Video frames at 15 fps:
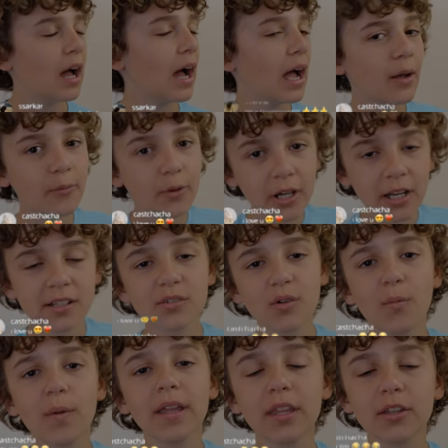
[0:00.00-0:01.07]
I wanted to
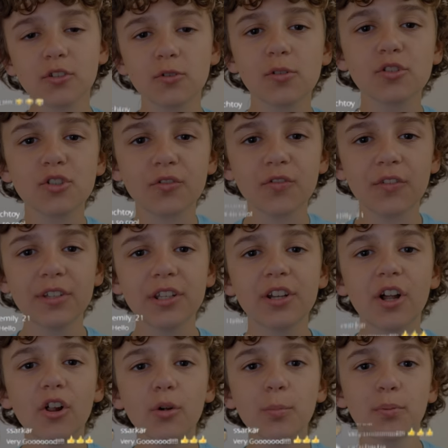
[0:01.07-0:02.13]
win the
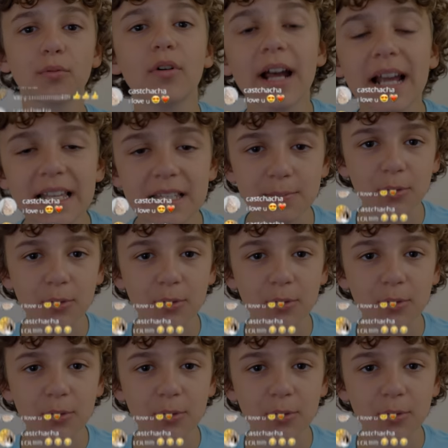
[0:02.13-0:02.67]
$250 prize